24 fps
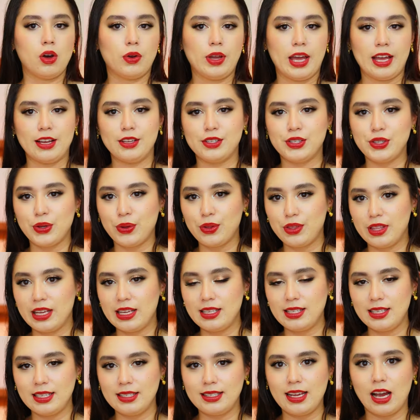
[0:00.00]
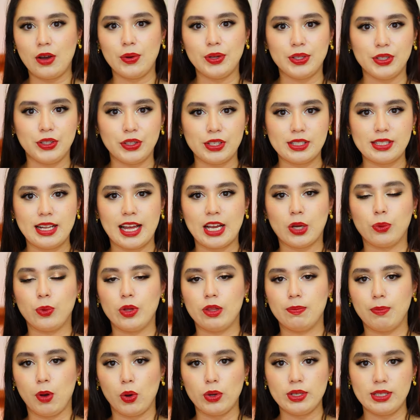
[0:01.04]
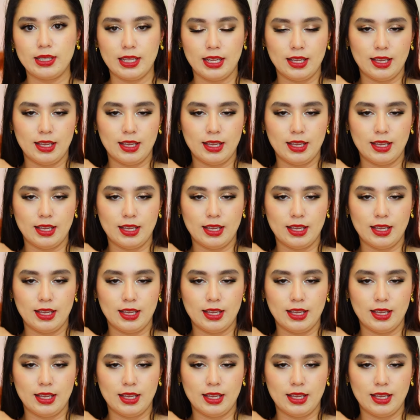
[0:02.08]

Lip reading: Okay, so this is how it looks like with both